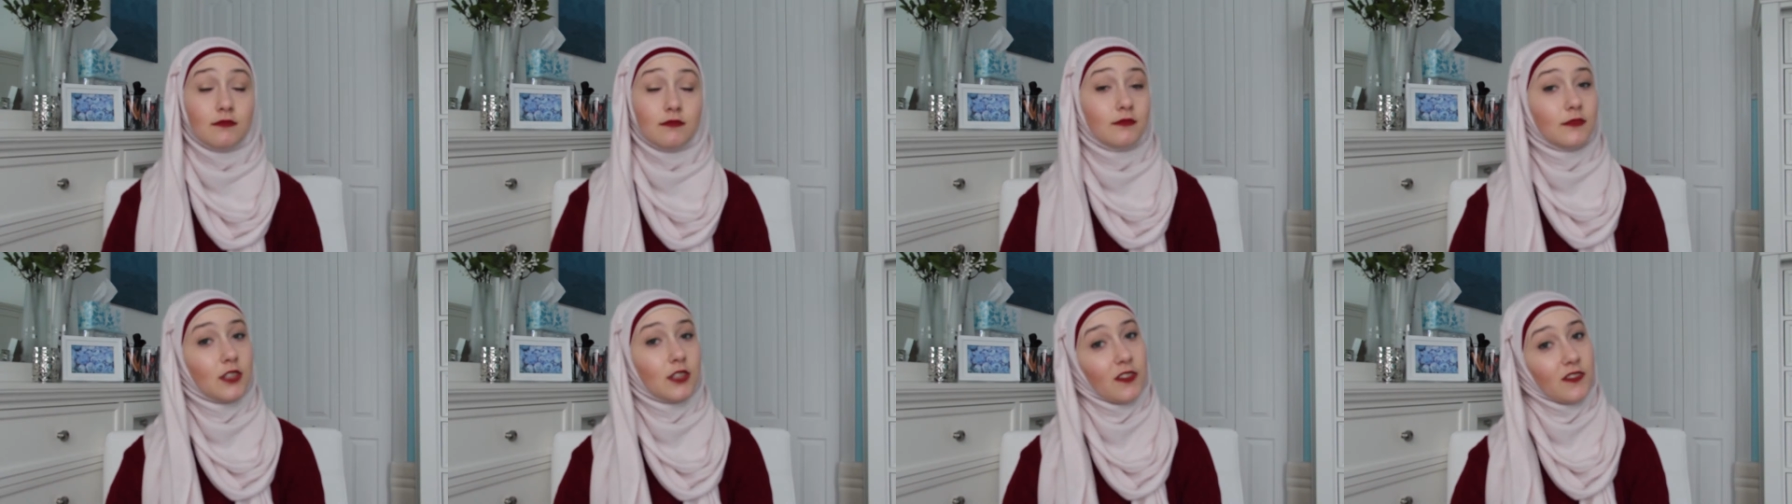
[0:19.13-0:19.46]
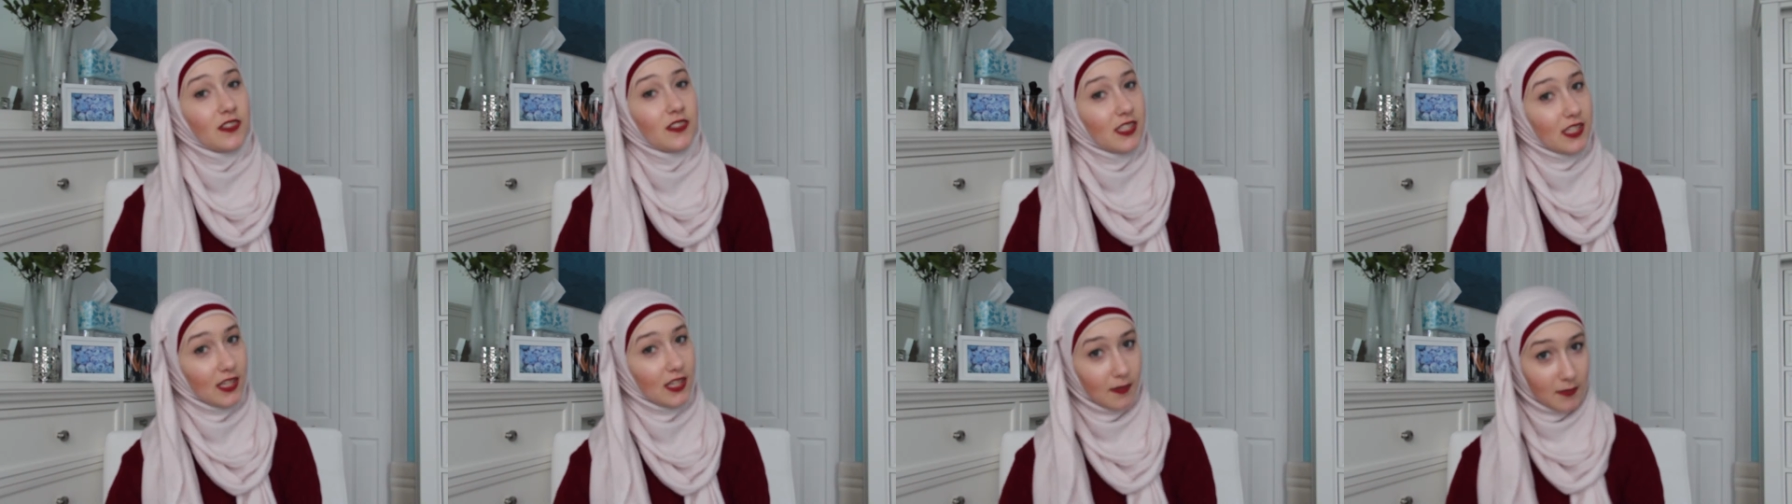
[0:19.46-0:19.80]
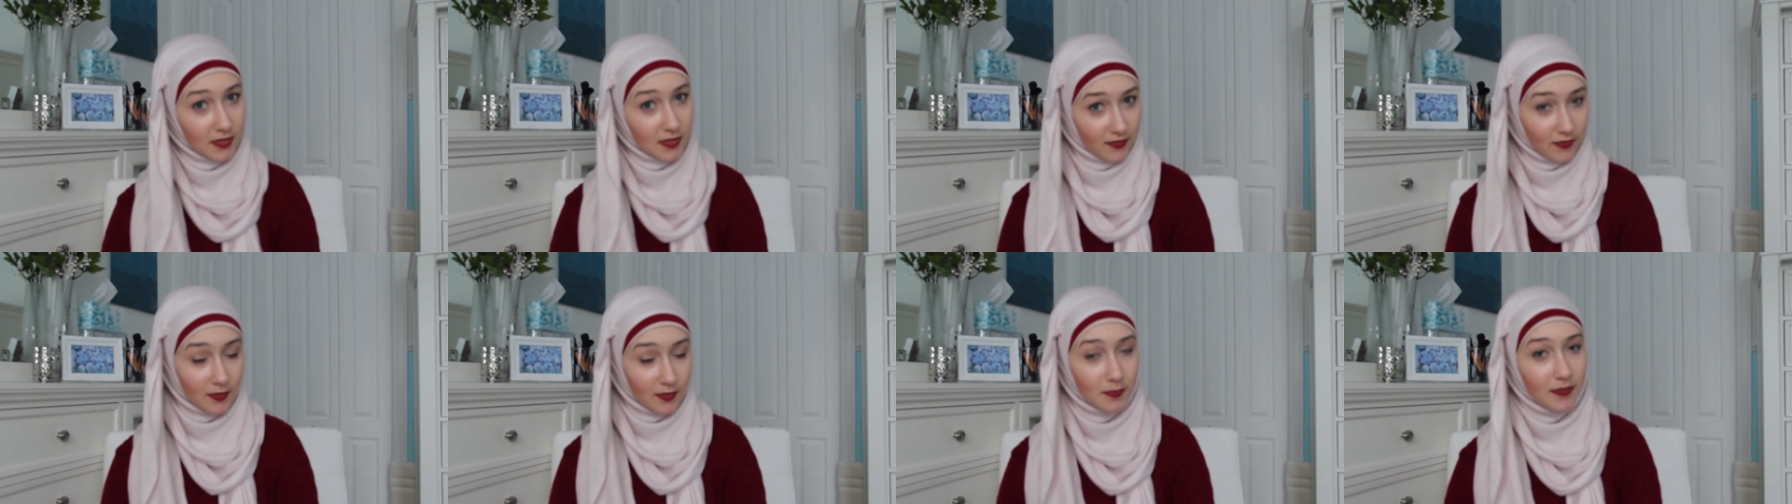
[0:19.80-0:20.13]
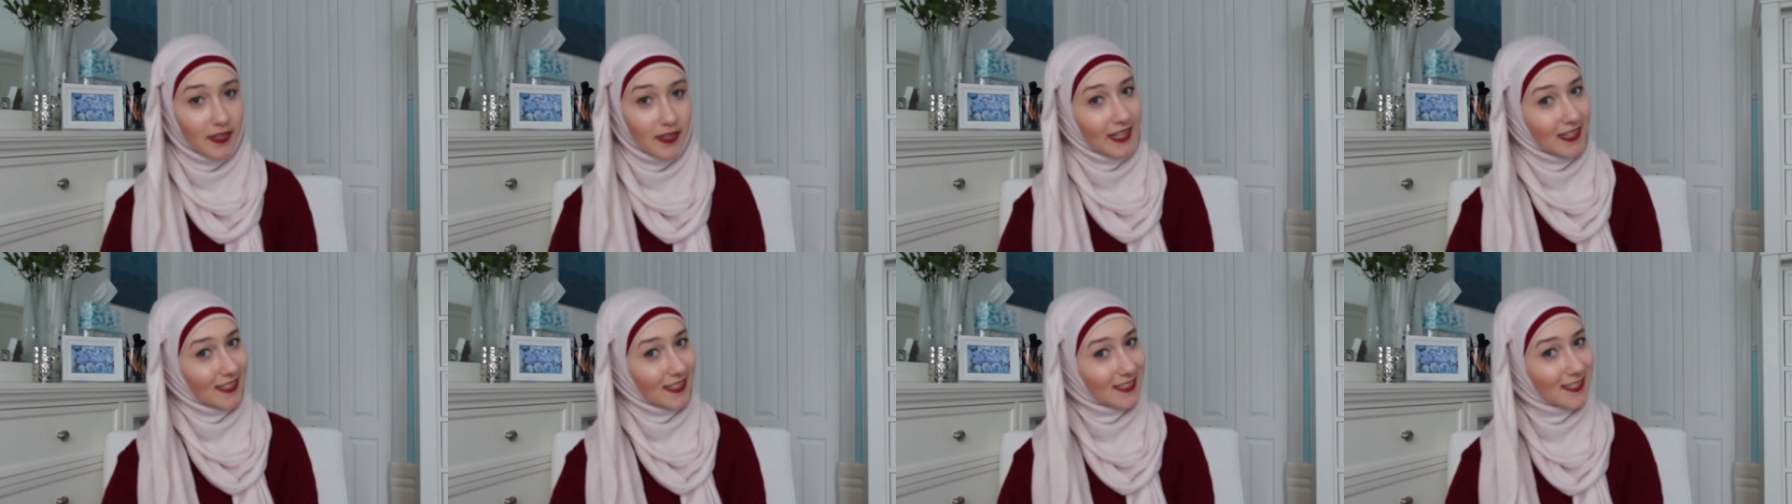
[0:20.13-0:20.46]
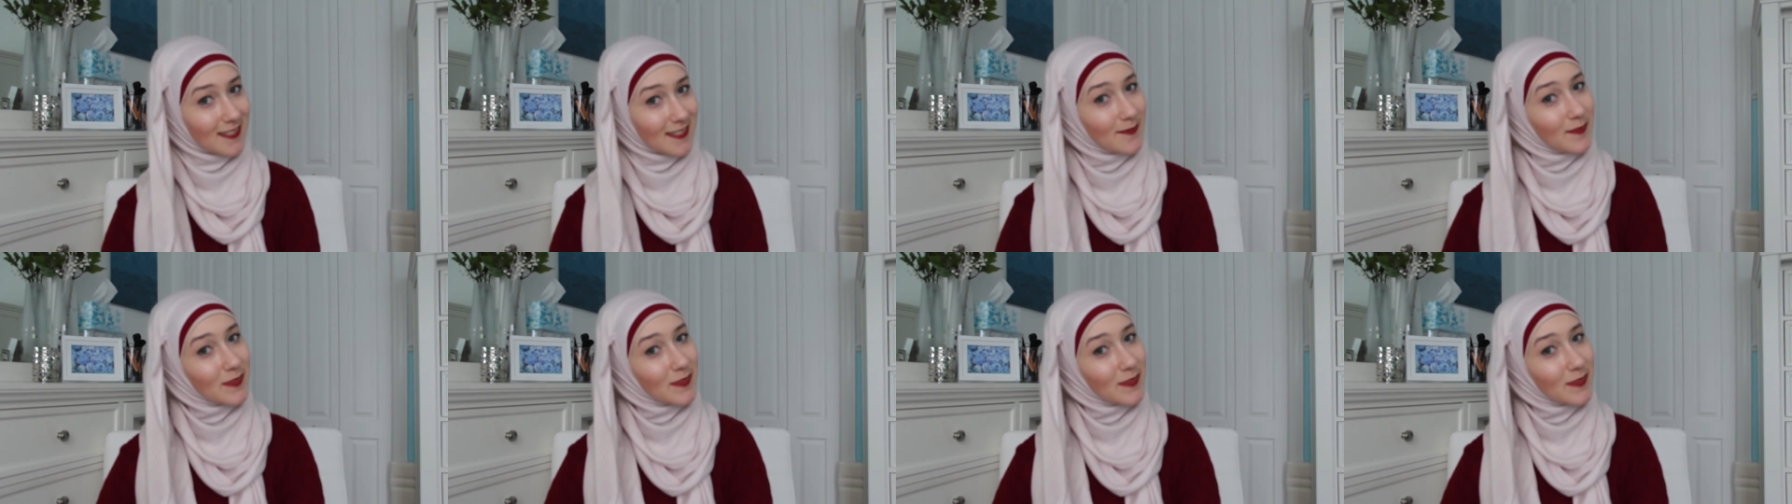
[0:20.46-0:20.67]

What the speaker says: obviously I'm in a different place.